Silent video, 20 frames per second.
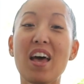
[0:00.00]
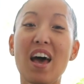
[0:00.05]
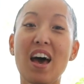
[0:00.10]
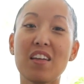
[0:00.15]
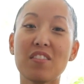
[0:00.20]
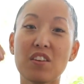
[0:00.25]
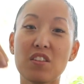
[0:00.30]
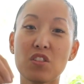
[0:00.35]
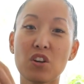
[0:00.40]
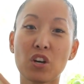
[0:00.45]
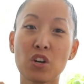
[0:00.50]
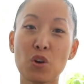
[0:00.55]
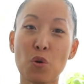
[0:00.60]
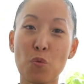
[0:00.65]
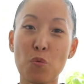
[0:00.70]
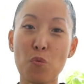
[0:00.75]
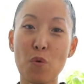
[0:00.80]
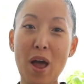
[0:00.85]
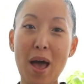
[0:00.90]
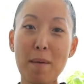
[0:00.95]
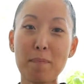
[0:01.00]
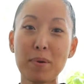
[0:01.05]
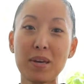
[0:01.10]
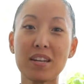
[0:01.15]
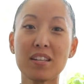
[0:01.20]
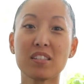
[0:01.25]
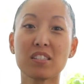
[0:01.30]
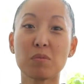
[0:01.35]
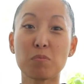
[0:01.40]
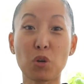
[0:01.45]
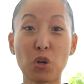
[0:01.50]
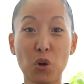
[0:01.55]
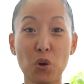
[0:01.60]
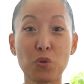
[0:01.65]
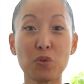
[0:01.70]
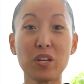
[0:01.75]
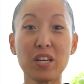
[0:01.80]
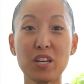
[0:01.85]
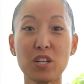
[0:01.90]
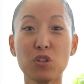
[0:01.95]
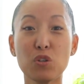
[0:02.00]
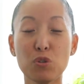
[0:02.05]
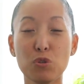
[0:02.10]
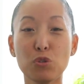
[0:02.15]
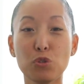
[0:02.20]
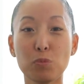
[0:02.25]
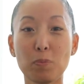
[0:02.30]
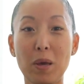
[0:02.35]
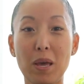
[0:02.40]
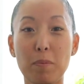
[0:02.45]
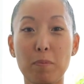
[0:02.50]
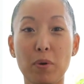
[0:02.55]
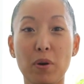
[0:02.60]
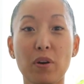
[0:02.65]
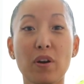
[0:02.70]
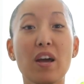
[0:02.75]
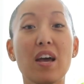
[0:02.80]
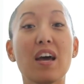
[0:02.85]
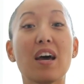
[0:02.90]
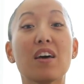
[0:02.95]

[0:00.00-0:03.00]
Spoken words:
and then they're going to wrap it in some Korean newspaper,